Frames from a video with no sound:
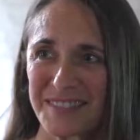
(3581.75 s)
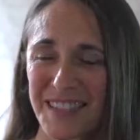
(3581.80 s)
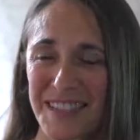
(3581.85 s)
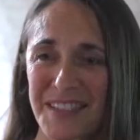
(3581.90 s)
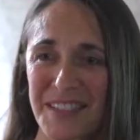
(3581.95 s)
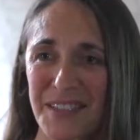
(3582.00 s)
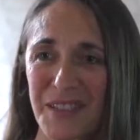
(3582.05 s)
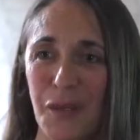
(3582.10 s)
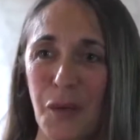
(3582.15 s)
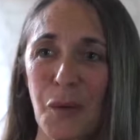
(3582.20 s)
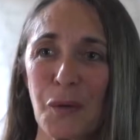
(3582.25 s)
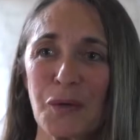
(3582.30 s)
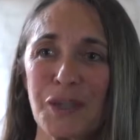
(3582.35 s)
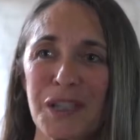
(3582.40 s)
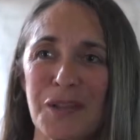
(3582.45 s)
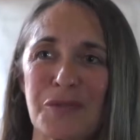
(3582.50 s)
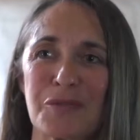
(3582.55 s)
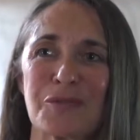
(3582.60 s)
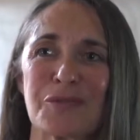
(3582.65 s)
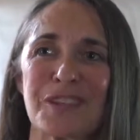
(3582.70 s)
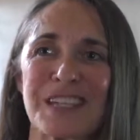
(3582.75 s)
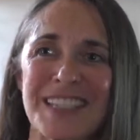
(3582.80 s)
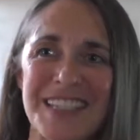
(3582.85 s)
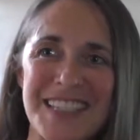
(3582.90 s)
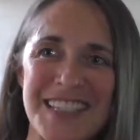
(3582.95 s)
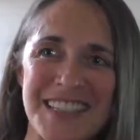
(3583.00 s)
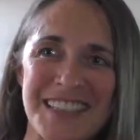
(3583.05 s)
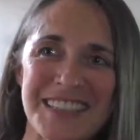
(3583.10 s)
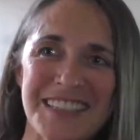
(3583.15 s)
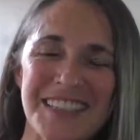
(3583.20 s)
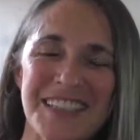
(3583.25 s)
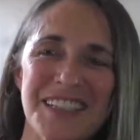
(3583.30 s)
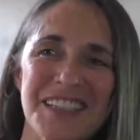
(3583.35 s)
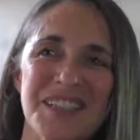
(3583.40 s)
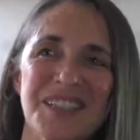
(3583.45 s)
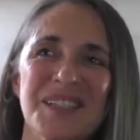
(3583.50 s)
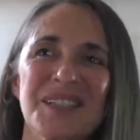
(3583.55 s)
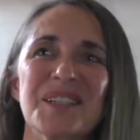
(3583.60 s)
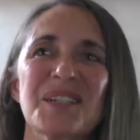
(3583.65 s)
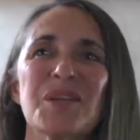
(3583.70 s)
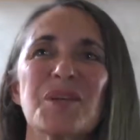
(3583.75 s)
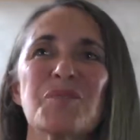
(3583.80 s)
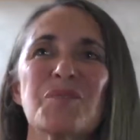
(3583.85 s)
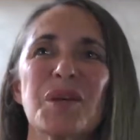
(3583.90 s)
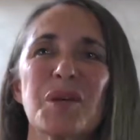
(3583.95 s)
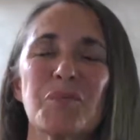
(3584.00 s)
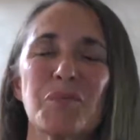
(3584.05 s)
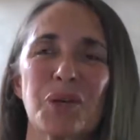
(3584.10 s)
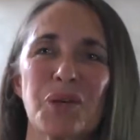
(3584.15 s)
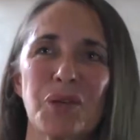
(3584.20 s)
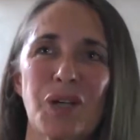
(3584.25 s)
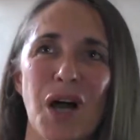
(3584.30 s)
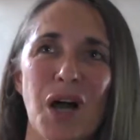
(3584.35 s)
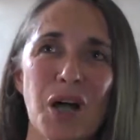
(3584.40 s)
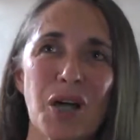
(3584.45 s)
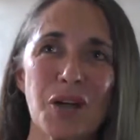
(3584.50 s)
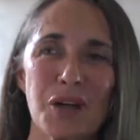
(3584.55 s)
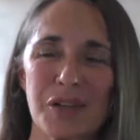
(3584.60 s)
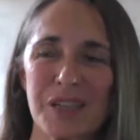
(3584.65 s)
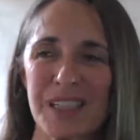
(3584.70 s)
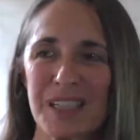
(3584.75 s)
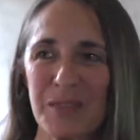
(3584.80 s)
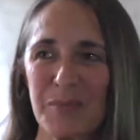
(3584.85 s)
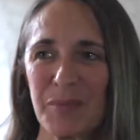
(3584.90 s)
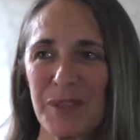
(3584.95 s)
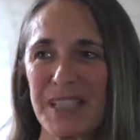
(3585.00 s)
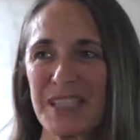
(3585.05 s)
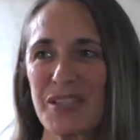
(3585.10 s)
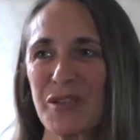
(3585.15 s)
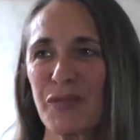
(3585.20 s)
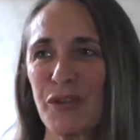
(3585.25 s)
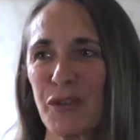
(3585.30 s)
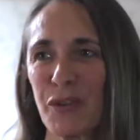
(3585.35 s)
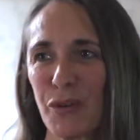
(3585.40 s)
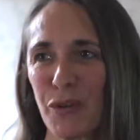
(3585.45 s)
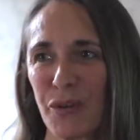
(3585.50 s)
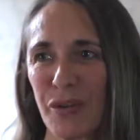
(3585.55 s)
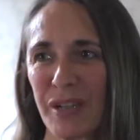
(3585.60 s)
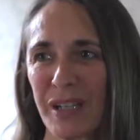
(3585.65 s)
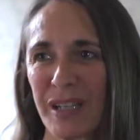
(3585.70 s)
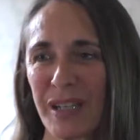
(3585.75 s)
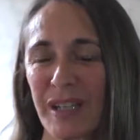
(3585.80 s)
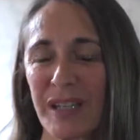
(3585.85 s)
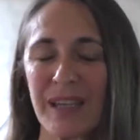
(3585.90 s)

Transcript: That's the only reason people are in a place of authority.